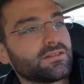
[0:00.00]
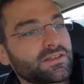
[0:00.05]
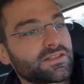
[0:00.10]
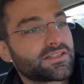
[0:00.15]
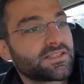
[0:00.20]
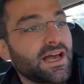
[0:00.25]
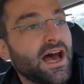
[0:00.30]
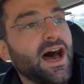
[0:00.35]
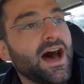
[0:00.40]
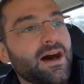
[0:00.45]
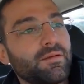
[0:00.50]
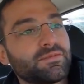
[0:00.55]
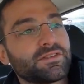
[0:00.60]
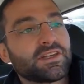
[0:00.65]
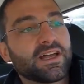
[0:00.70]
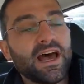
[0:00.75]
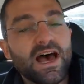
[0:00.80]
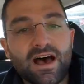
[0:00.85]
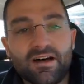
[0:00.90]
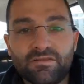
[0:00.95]
Saabs
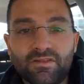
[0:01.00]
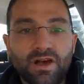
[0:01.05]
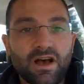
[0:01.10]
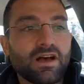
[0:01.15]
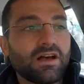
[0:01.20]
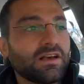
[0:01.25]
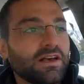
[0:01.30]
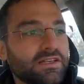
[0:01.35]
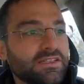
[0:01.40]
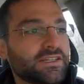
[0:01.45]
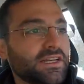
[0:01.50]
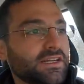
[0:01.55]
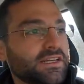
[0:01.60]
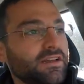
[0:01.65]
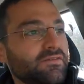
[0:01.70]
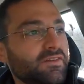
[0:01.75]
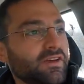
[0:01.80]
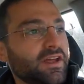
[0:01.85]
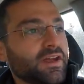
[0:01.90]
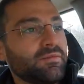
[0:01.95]
to have a
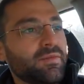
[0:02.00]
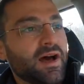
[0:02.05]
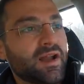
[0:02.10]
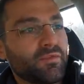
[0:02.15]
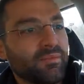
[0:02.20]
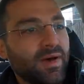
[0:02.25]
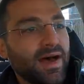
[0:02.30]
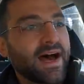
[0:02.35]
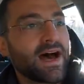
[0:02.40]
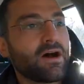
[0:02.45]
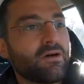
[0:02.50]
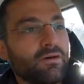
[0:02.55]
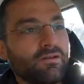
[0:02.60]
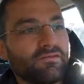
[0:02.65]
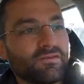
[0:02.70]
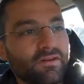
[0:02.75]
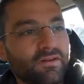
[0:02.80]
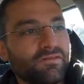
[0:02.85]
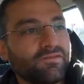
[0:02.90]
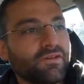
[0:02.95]
significant amount of power
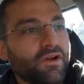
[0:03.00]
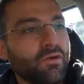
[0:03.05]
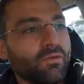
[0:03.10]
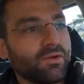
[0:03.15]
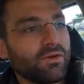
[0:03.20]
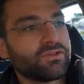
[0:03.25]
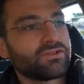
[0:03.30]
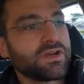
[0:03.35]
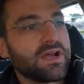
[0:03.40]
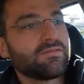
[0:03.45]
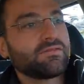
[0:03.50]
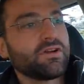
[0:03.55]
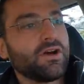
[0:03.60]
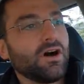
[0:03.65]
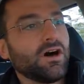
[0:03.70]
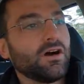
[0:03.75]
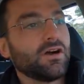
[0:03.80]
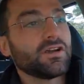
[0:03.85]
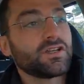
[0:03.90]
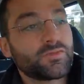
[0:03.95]
for a front-wheel drive
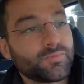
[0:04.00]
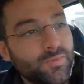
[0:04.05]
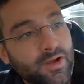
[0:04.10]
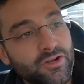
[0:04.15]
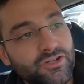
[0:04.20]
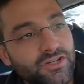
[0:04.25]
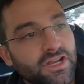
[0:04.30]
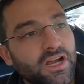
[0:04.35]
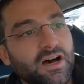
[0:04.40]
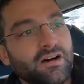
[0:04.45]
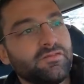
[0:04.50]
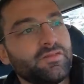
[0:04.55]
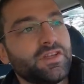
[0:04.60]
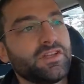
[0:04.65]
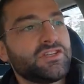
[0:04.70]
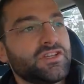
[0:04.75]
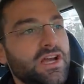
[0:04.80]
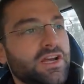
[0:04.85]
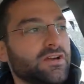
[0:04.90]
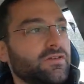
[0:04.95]
car, especially of the
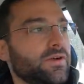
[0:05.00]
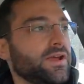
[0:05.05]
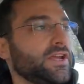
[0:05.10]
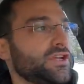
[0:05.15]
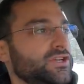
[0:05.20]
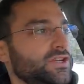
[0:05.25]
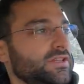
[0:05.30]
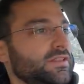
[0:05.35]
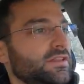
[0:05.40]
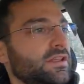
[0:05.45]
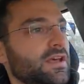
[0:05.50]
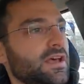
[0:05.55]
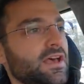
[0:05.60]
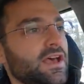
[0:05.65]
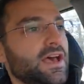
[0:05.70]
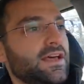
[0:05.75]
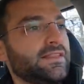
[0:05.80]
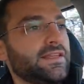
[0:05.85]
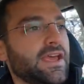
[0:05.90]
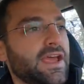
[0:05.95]
generation
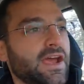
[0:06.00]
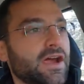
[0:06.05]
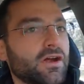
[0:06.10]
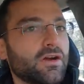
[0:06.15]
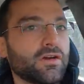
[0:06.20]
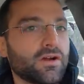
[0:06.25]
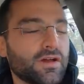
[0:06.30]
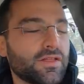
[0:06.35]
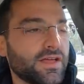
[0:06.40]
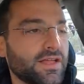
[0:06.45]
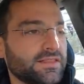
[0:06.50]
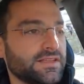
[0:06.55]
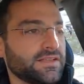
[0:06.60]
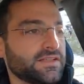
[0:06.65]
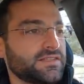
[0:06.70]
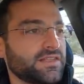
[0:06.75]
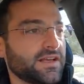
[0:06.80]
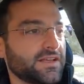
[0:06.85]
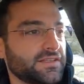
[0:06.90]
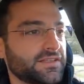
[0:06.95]
and the era that
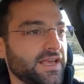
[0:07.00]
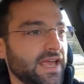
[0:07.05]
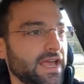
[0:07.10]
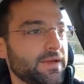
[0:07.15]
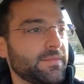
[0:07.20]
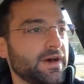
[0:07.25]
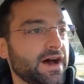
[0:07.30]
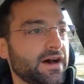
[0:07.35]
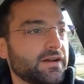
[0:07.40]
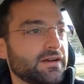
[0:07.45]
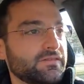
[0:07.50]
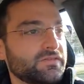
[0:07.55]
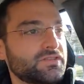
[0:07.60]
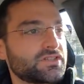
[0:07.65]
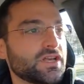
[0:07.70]
these things came out of.